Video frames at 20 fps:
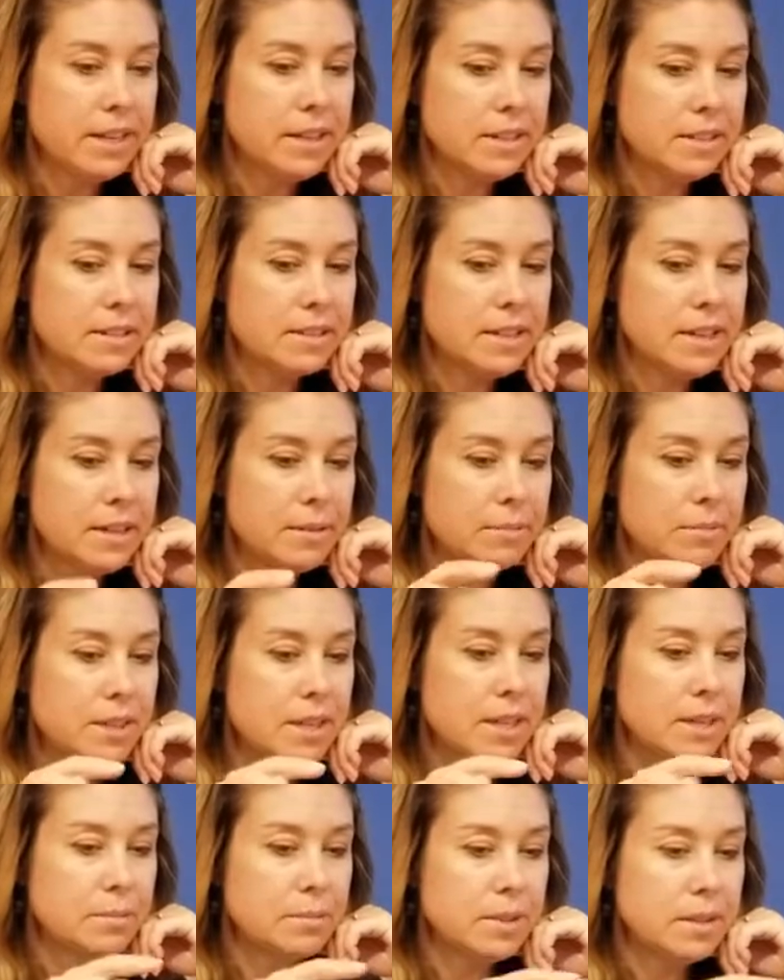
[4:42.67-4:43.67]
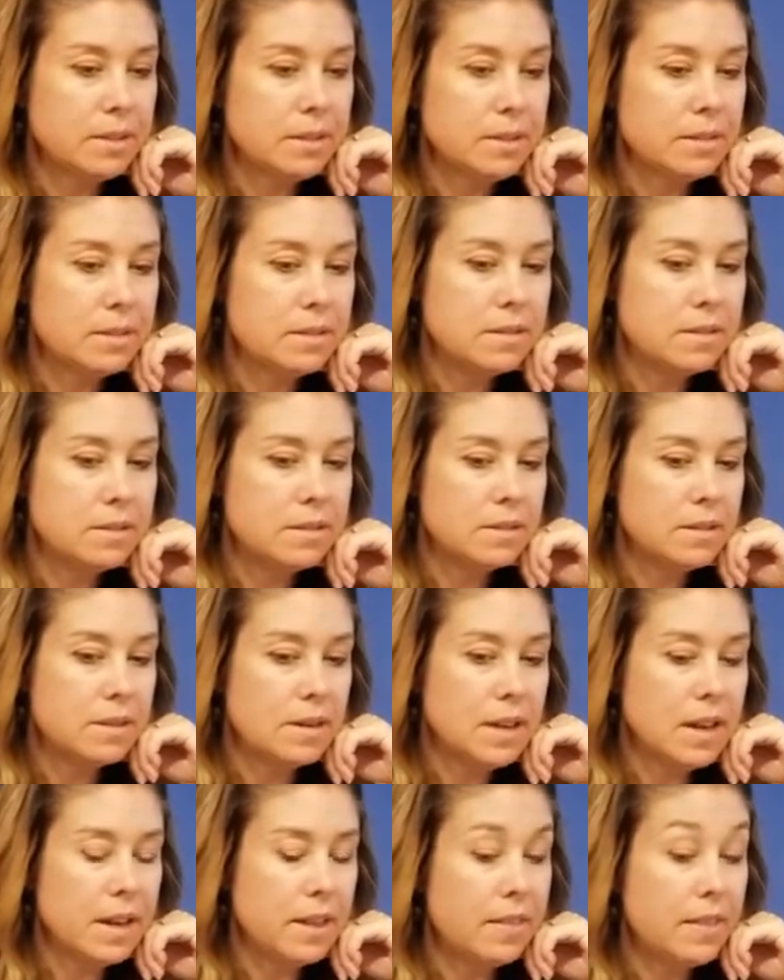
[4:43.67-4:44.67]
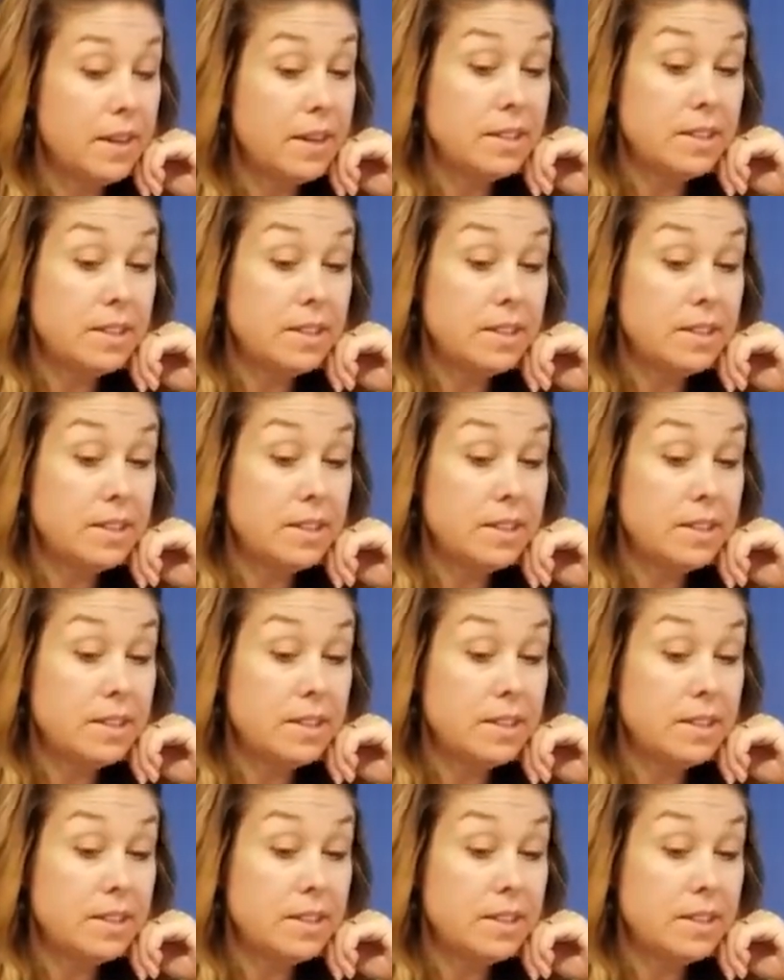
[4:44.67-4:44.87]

the same thing, but they